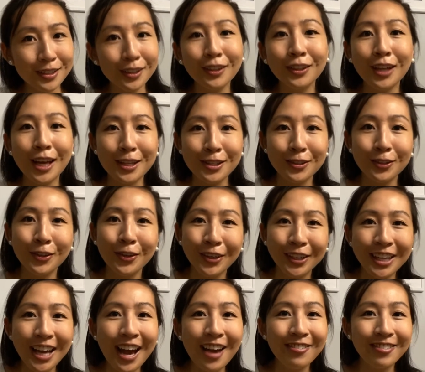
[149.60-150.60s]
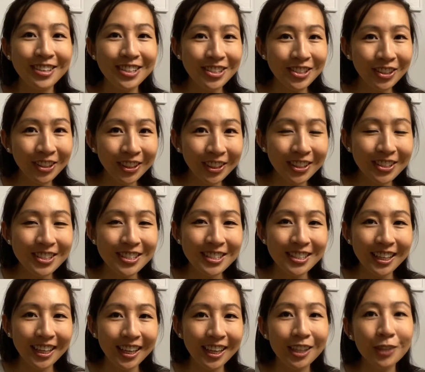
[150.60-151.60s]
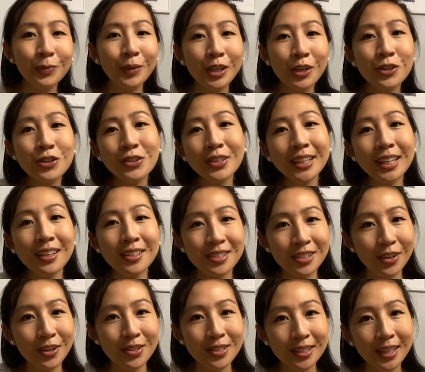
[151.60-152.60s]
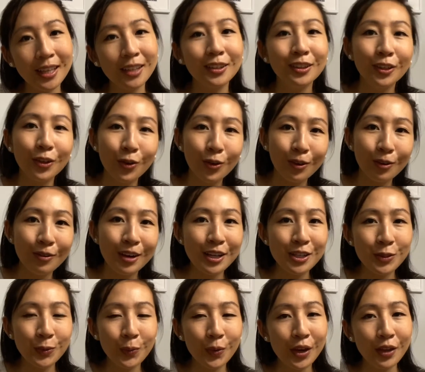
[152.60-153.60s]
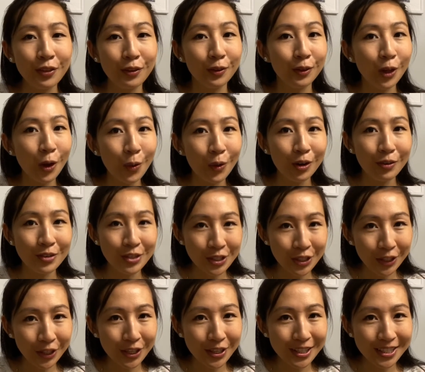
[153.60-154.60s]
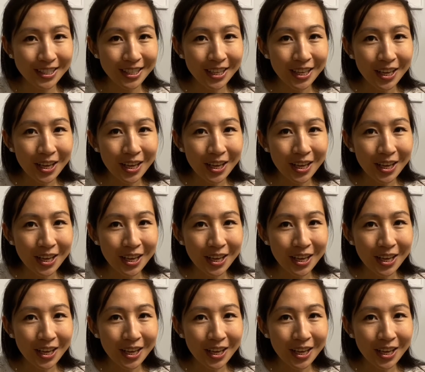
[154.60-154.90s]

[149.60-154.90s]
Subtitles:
let's look at returns, and we usually associate lower risk with lower returns.